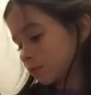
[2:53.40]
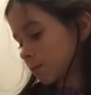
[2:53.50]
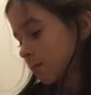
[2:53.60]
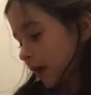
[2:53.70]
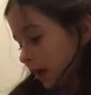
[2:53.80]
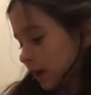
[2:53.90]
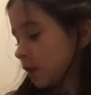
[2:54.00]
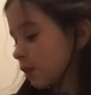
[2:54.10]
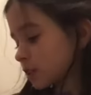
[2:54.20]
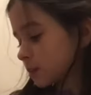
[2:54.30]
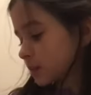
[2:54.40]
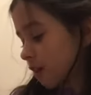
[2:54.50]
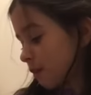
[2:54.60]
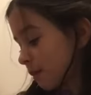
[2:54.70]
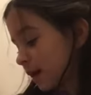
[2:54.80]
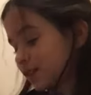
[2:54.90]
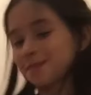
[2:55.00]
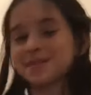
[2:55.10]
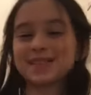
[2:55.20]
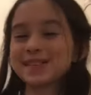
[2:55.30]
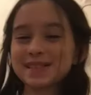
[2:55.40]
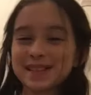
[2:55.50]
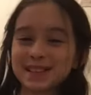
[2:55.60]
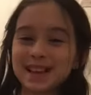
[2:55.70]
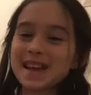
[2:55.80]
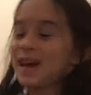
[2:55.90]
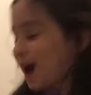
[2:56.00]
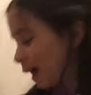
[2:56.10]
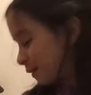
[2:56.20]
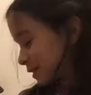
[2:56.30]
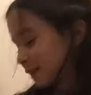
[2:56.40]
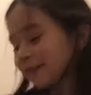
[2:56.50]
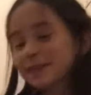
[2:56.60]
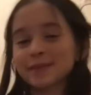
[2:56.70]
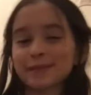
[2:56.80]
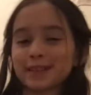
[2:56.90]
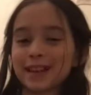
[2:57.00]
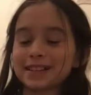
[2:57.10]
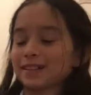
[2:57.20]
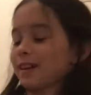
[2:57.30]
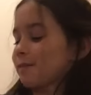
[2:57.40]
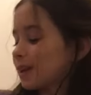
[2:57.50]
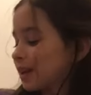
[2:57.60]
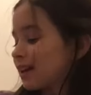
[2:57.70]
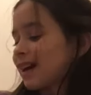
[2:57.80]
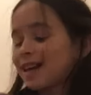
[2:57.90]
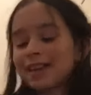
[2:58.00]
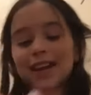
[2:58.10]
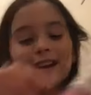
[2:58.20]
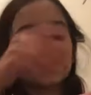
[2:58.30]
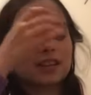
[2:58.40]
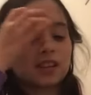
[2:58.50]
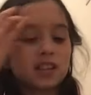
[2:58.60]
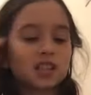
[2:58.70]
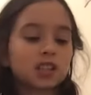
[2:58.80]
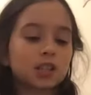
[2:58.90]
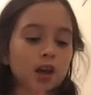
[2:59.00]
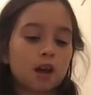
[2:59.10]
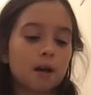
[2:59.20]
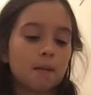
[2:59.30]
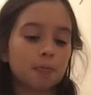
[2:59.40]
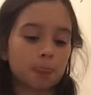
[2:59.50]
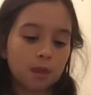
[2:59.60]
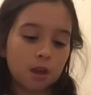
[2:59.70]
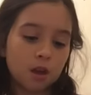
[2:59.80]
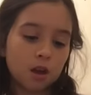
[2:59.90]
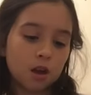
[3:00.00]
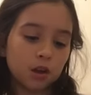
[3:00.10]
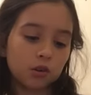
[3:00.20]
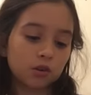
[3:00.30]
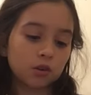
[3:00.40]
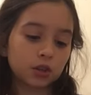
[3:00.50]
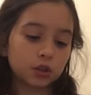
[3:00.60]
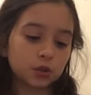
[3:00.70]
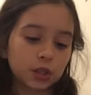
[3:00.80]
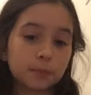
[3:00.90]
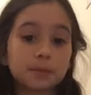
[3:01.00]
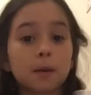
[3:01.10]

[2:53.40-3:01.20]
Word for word: Merry Christmas. Oh I'm gonna show you this. I'm gonna show you this one for last, time. And then I got this Unicorn Dreams